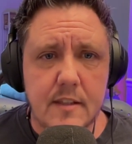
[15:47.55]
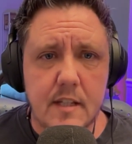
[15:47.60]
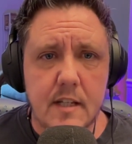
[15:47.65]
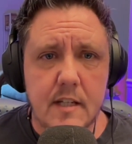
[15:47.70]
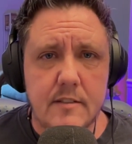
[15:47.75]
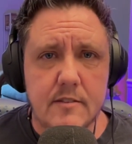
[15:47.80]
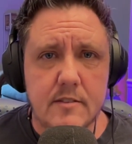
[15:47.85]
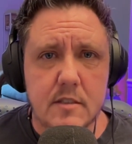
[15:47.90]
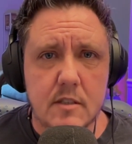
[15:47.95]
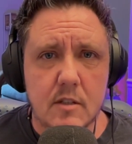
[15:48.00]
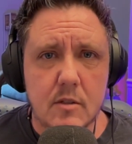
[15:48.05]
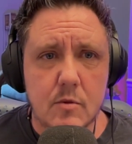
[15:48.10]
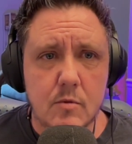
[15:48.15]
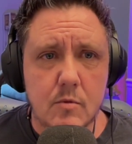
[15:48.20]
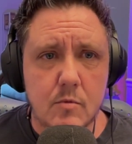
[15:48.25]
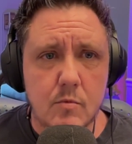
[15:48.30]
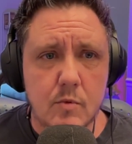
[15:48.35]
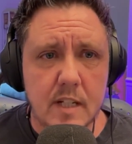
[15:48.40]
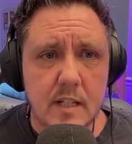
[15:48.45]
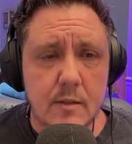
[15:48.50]
And so
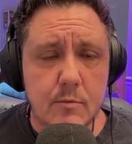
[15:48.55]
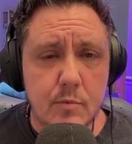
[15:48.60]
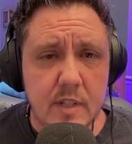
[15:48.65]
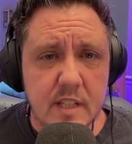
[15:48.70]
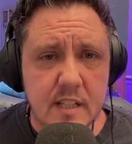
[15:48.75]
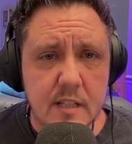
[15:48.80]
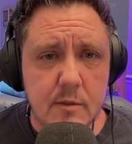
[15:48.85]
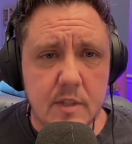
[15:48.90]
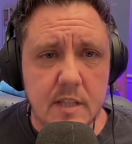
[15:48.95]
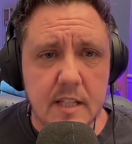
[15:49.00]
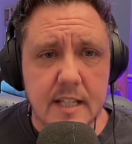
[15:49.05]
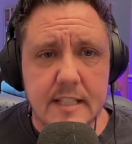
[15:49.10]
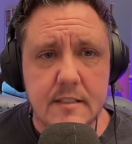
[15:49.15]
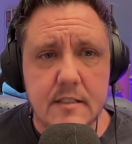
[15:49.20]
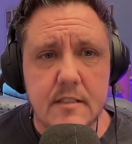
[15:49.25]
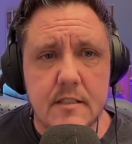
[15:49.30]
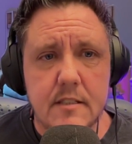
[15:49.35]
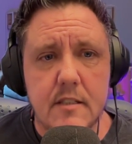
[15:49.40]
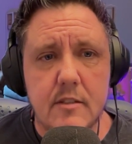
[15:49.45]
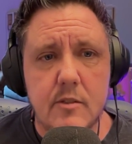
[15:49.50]
what I really would like to
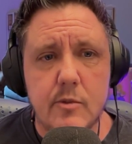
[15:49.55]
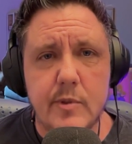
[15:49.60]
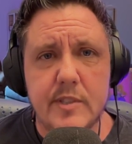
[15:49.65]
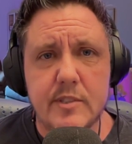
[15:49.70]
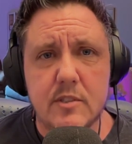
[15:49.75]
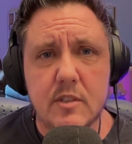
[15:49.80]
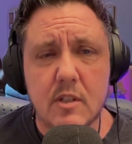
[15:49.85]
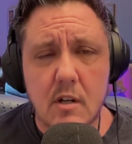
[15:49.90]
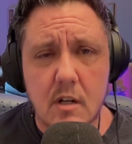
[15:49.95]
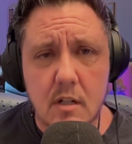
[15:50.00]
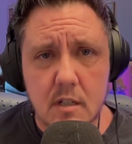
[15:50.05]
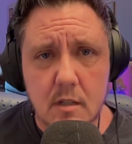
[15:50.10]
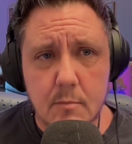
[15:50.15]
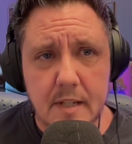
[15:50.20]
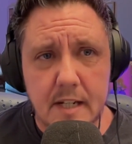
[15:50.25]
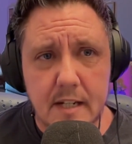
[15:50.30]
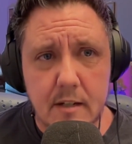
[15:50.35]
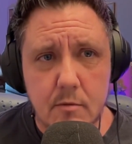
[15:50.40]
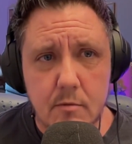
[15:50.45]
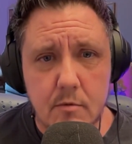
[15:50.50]
do is talk
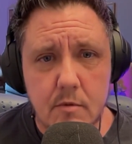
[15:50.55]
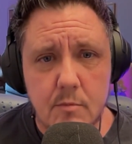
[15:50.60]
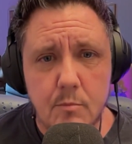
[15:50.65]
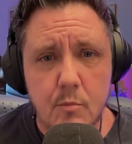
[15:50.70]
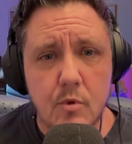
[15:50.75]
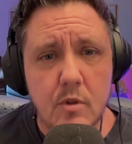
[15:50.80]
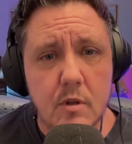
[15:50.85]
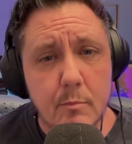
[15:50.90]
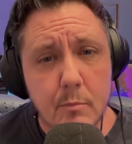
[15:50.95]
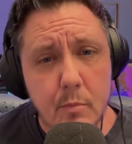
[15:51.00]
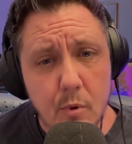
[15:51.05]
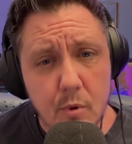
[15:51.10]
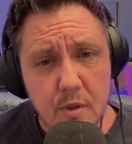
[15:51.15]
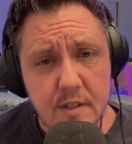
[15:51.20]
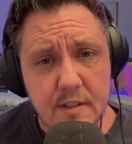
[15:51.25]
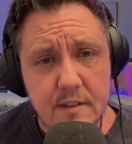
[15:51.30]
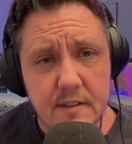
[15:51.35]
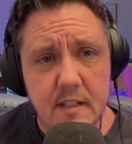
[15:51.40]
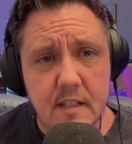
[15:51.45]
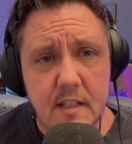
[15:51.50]
about, more
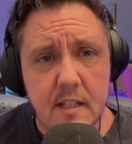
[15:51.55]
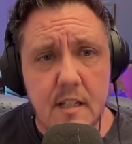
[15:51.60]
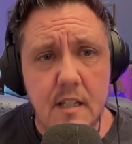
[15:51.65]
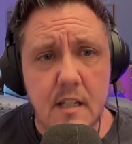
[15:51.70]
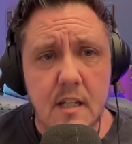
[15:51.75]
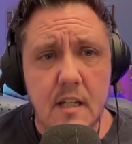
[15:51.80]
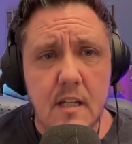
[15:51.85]
importantly,